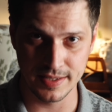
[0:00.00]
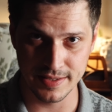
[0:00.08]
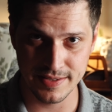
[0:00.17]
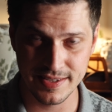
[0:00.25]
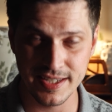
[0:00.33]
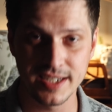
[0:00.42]

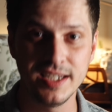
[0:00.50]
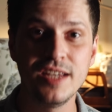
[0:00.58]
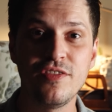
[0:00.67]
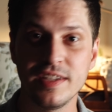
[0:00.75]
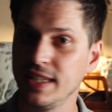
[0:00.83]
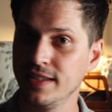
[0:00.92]

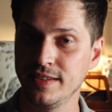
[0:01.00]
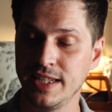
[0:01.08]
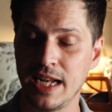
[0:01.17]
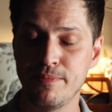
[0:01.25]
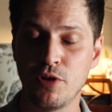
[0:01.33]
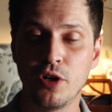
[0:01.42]
significantly,
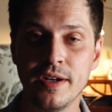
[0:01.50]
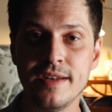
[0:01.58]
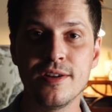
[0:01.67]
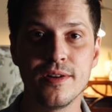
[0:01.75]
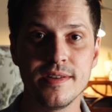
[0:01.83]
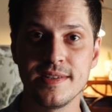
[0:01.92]
and I'm already
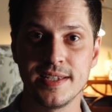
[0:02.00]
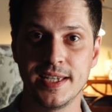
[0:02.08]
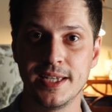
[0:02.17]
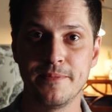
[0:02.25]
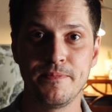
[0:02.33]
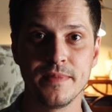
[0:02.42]
noticing
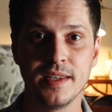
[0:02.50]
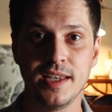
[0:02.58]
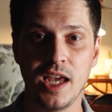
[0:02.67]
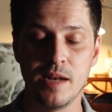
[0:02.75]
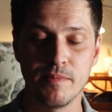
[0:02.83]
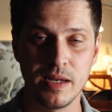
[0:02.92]
it
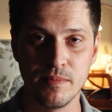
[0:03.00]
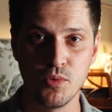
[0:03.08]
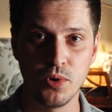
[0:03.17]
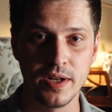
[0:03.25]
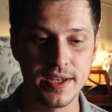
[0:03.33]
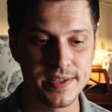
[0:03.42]
in my
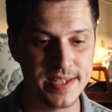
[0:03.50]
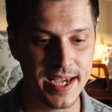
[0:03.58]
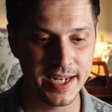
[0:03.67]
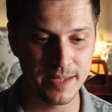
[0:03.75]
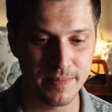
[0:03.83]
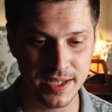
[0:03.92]
mornings
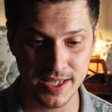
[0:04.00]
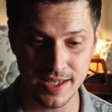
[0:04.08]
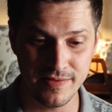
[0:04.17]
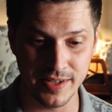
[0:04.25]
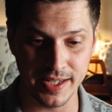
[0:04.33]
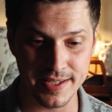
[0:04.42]
and in my
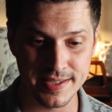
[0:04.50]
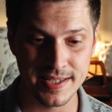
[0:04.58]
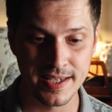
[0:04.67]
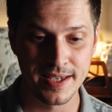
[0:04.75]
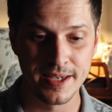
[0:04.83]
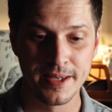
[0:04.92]
evenings.
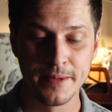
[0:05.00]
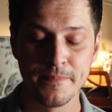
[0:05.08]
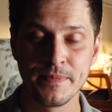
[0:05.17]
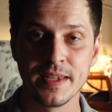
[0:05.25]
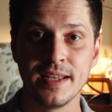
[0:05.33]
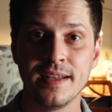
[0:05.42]

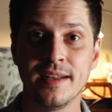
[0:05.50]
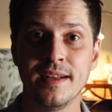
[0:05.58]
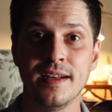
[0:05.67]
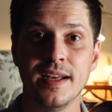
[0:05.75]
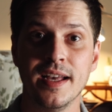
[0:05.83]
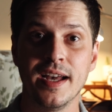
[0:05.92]

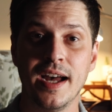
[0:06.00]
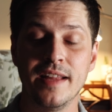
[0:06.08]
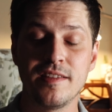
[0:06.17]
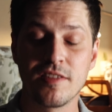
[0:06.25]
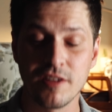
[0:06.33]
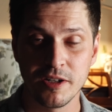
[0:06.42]

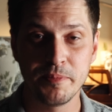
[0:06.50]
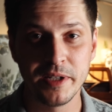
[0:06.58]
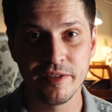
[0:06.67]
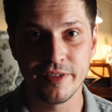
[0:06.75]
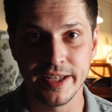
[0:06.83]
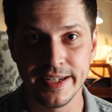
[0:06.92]
And the third
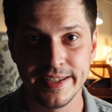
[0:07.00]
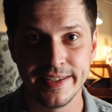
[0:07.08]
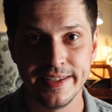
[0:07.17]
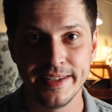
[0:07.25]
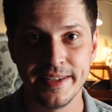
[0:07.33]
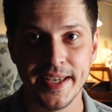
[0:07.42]
benefit,
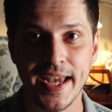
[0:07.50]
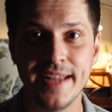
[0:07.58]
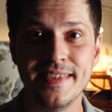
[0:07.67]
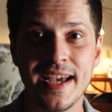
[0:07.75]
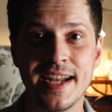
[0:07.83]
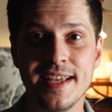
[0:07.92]

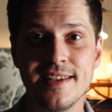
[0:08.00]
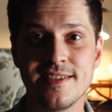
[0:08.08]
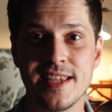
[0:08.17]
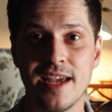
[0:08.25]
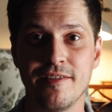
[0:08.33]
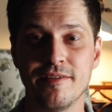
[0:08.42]
and that is
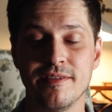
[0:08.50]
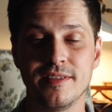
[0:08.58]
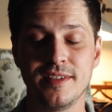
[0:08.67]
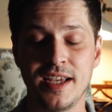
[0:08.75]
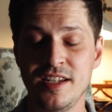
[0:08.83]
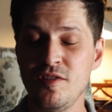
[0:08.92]
that,
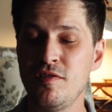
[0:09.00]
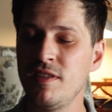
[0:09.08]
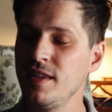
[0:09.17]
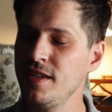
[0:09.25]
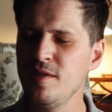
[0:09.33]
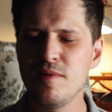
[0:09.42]
and
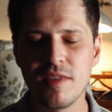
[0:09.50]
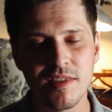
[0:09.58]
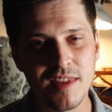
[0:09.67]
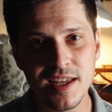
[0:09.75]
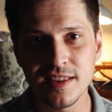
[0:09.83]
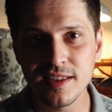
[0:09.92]
you would
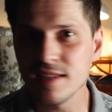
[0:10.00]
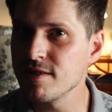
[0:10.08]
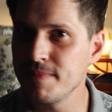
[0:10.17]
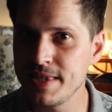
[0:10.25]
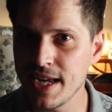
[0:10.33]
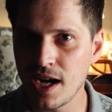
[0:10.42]
think that this
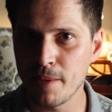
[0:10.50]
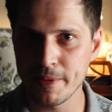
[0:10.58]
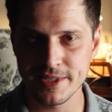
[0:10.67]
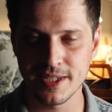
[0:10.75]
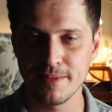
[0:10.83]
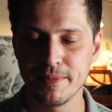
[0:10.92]
would be the
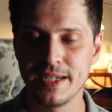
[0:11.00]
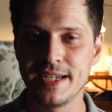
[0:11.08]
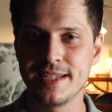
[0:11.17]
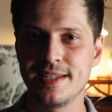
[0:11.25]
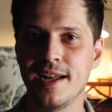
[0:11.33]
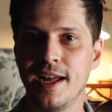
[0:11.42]
opposite, but it
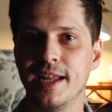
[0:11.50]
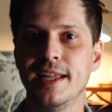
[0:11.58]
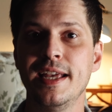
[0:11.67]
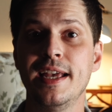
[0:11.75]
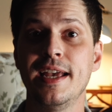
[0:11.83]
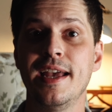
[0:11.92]
is not.
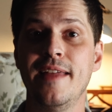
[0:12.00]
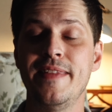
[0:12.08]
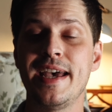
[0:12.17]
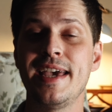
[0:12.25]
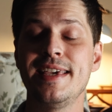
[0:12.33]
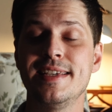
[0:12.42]
And
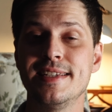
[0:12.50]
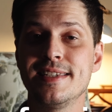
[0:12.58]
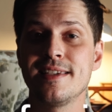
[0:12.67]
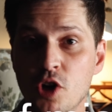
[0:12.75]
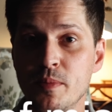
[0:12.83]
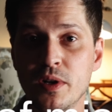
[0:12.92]
that is
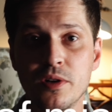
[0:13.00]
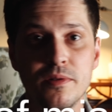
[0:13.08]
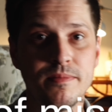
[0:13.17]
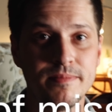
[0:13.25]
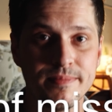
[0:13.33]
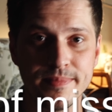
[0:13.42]

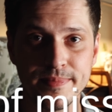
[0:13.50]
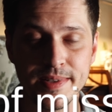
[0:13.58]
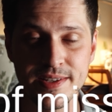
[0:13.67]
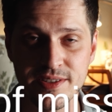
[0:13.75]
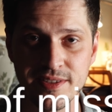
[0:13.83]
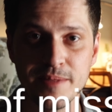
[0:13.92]
FOMO
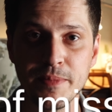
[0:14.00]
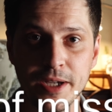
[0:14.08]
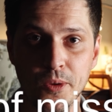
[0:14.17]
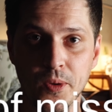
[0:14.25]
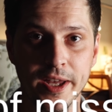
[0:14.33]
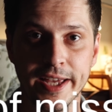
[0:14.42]
is slipping
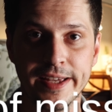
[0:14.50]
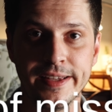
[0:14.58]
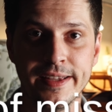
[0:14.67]
away.